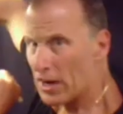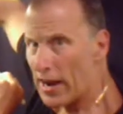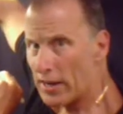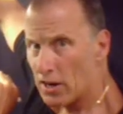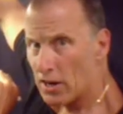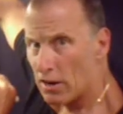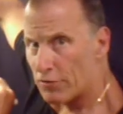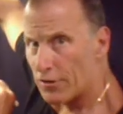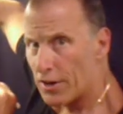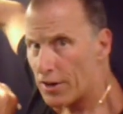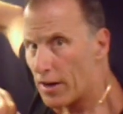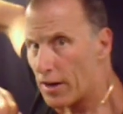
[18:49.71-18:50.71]
kind of
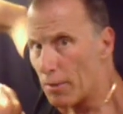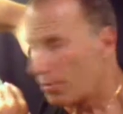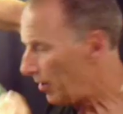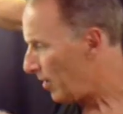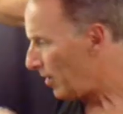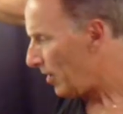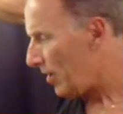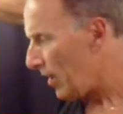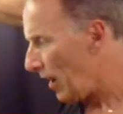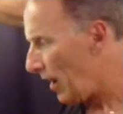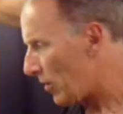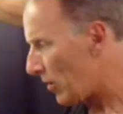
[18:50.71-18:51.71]
covering it up.
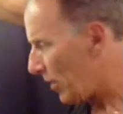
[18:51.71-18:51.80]
And they're